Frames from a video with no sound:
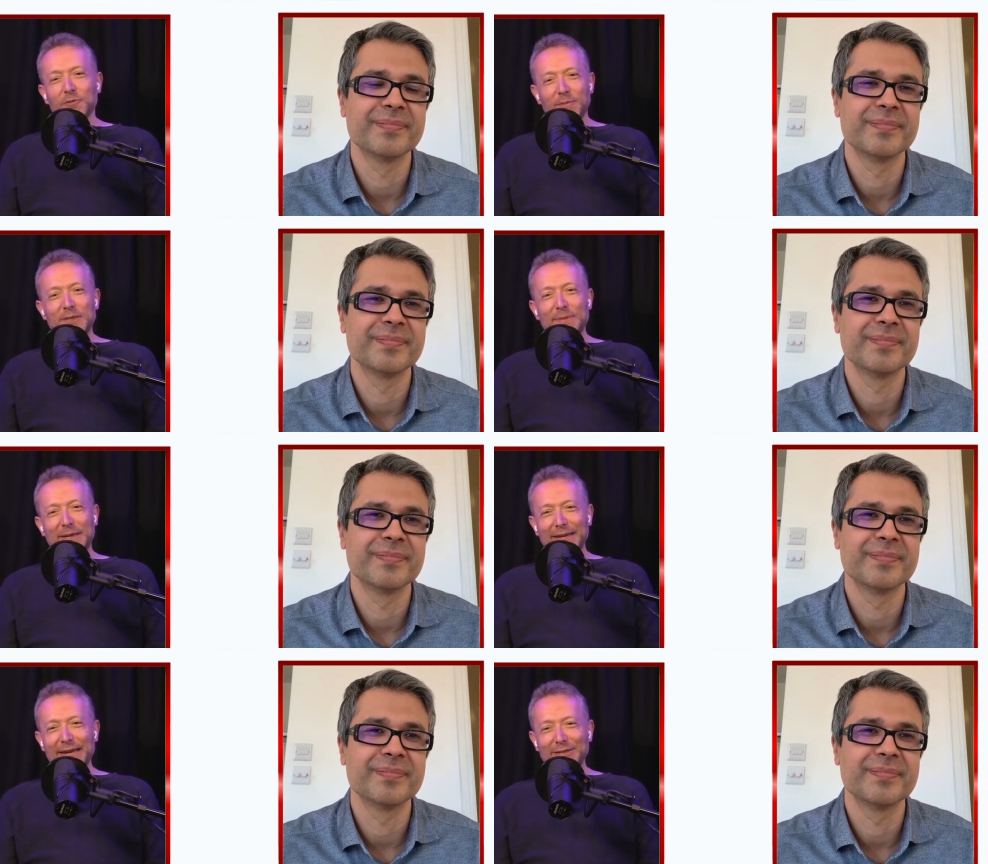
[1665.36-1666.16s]
Speaker 1: we'll be
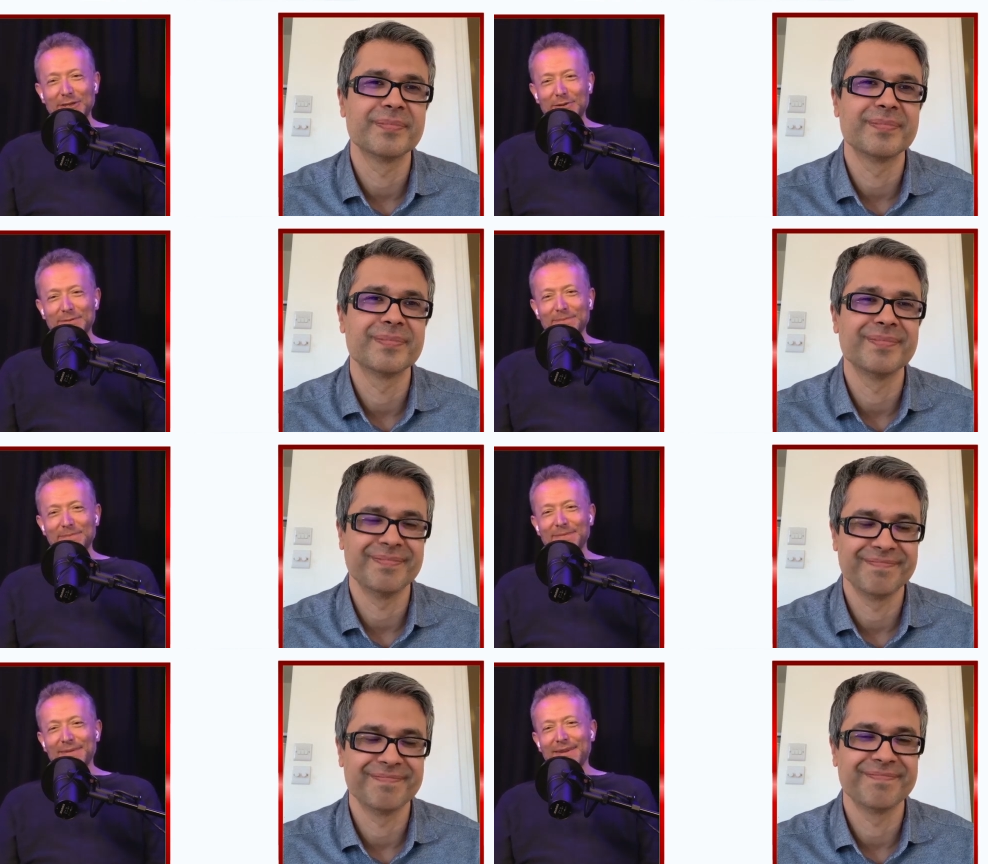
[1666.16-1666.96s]
speaking again soon.
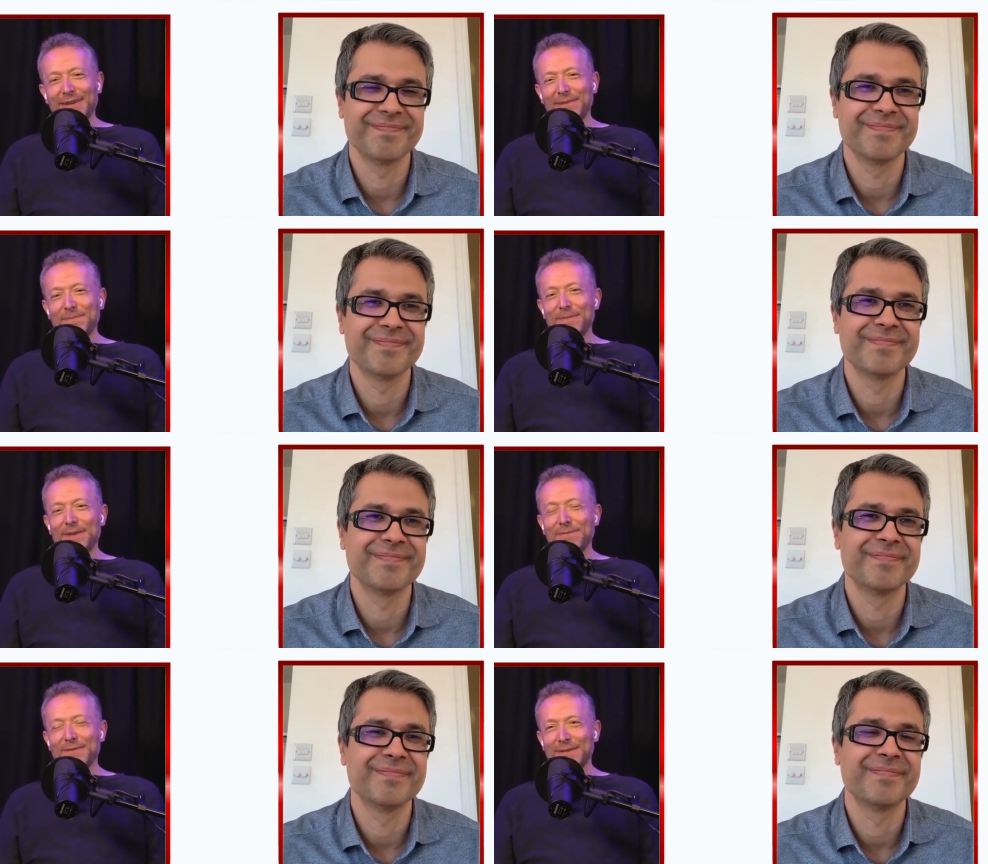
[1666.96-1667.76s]
Um, but
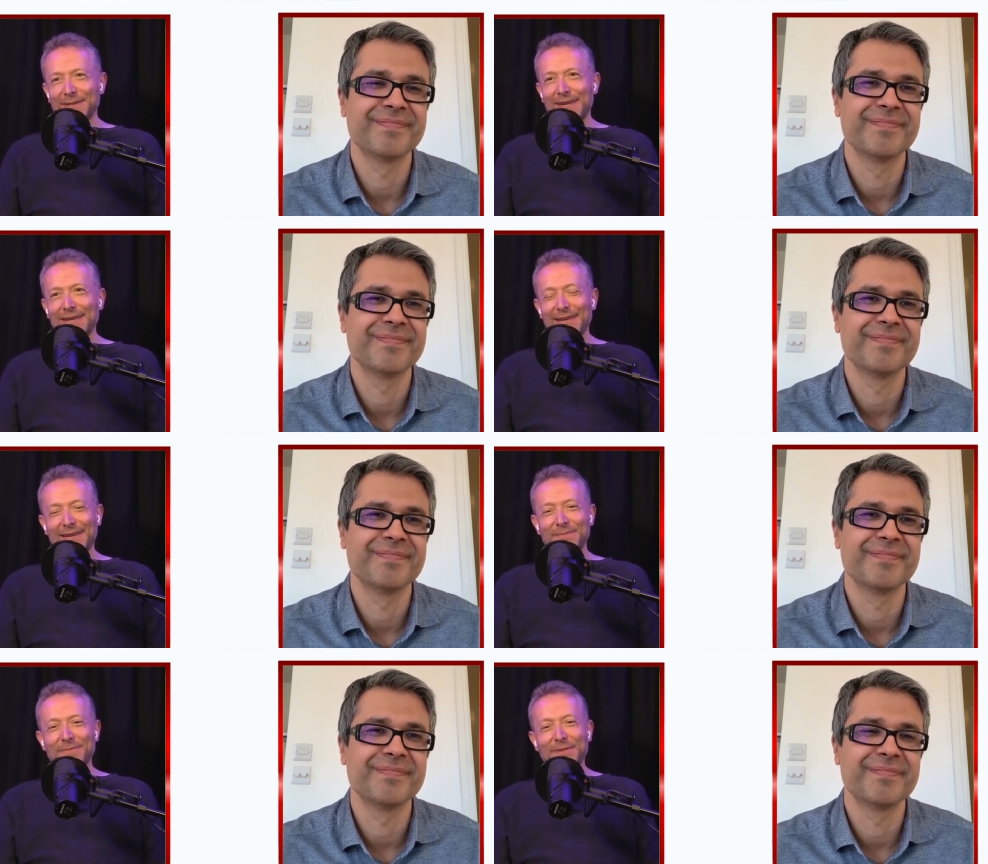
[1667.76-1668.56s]
today,
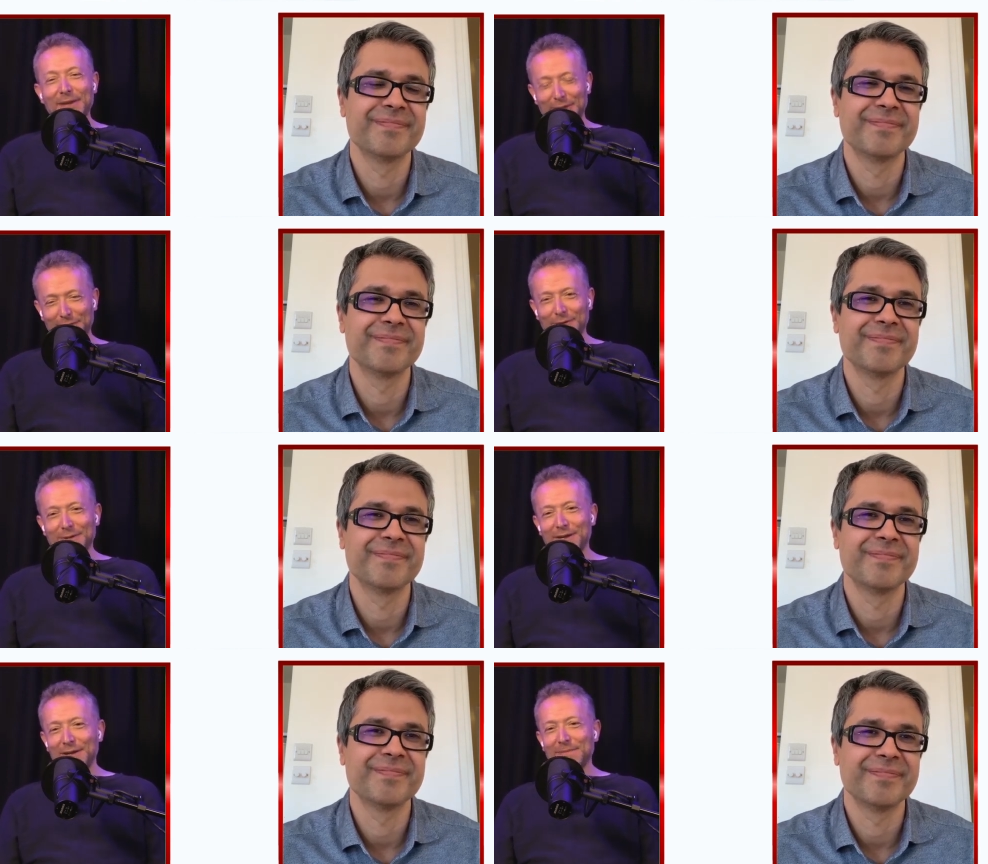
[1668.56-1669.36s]
um, thank you for your
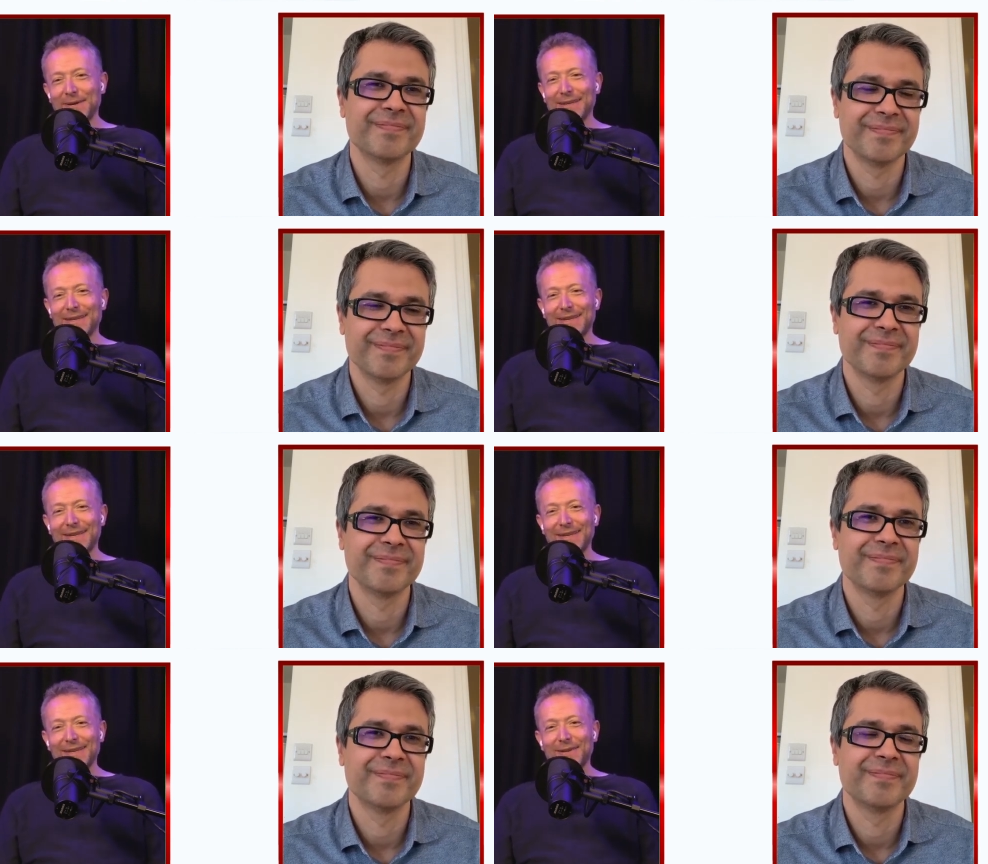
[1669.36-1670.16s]
time, and
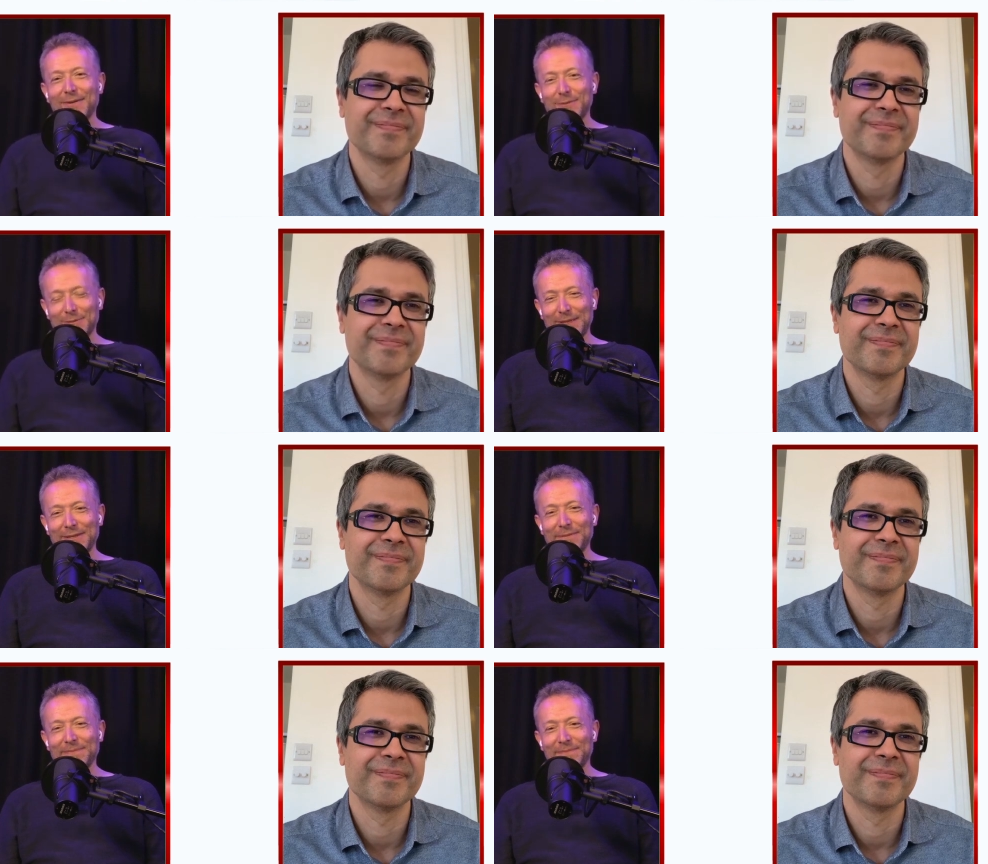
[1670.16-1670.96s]
uh, we'll speak
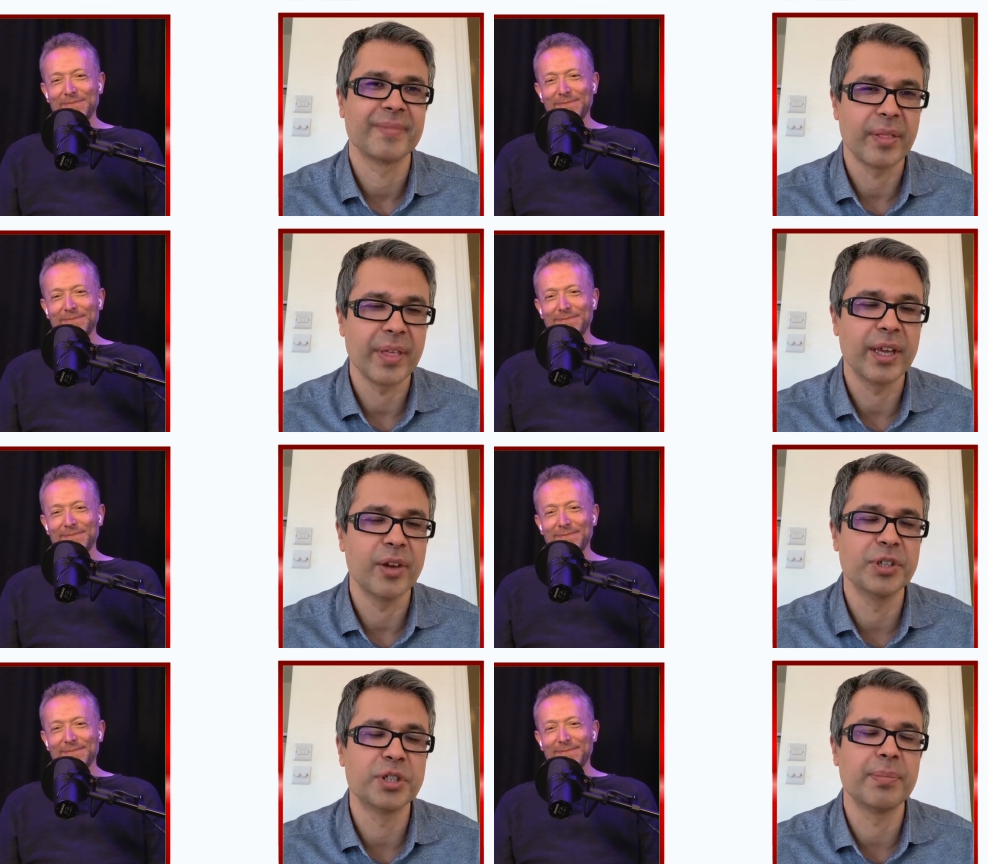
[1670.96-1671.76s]
soon.
Speaker 2: Thank
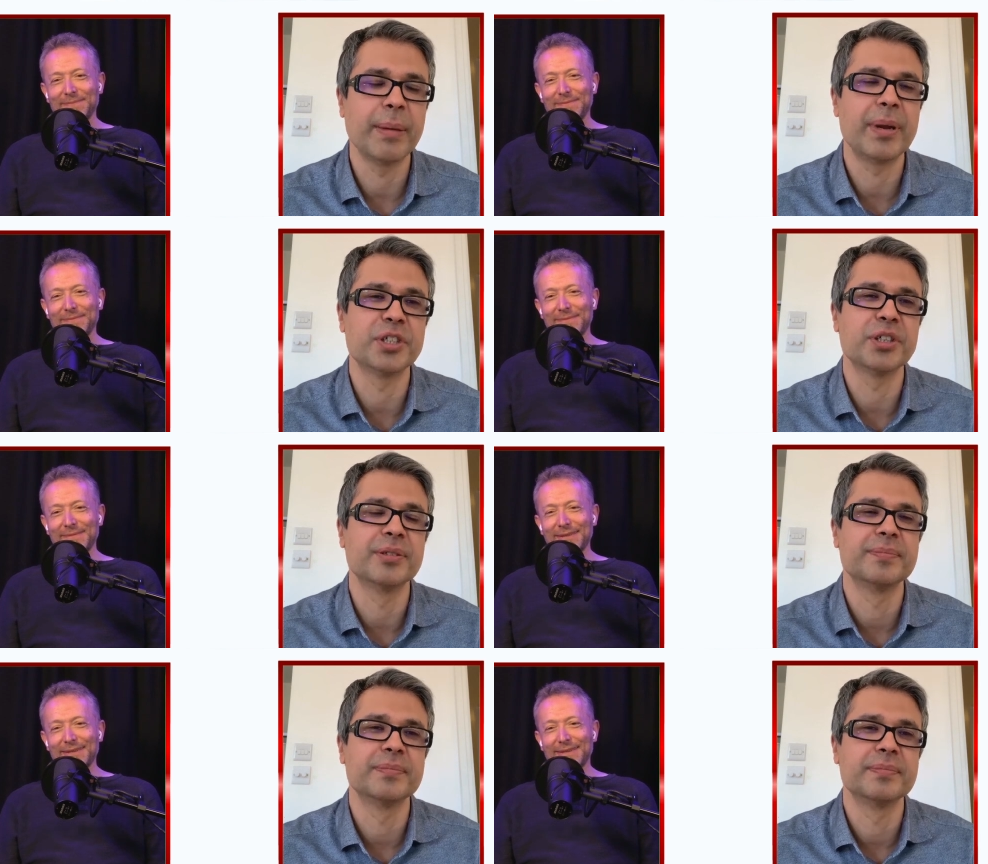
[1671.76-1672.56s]
you, Richard. My pleasure.
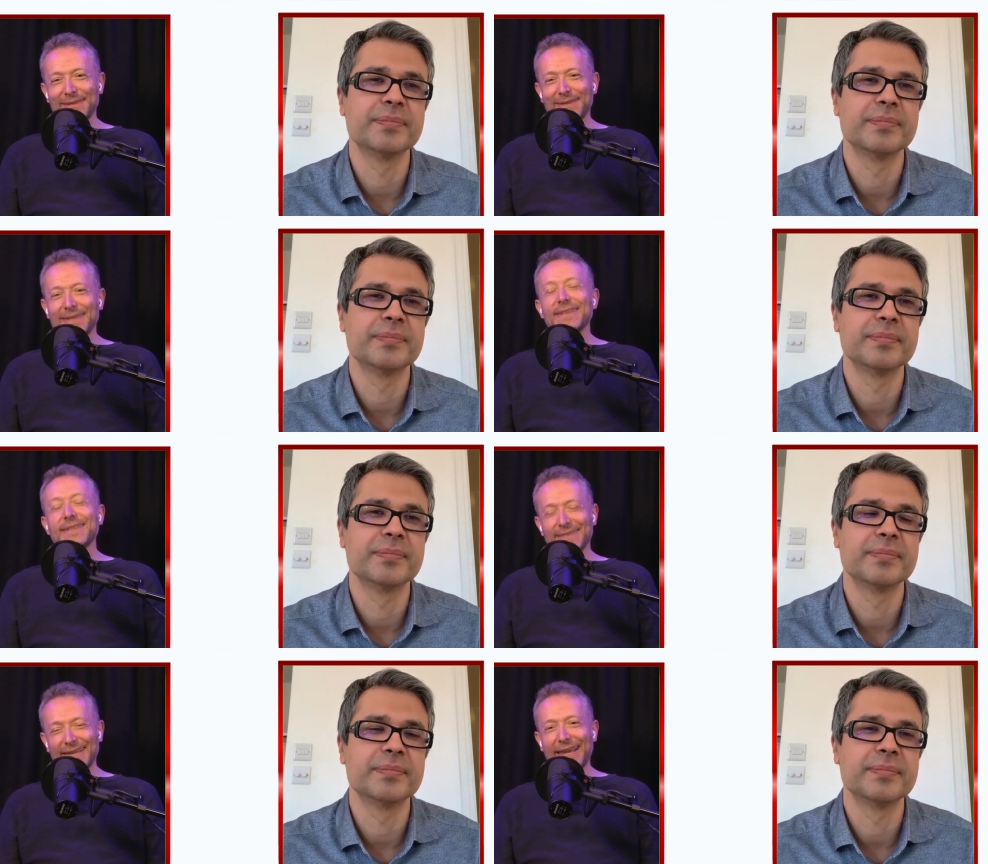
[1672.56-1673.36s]

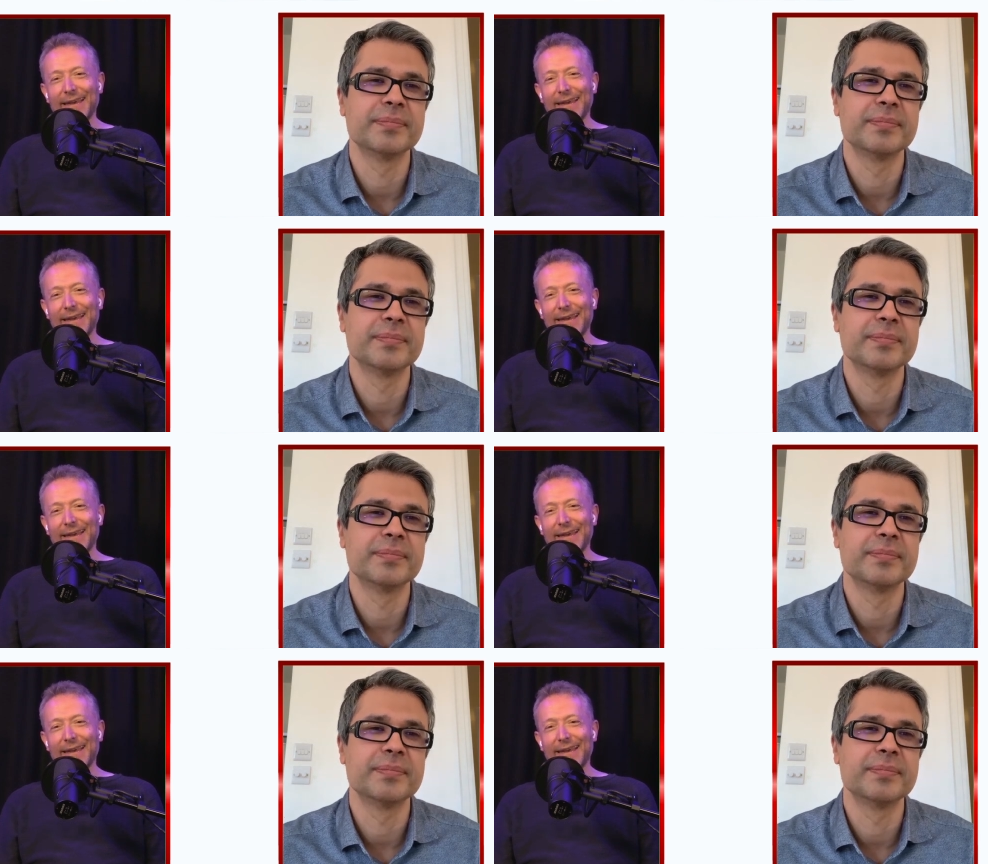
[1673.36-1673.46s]
Speaker 1: Take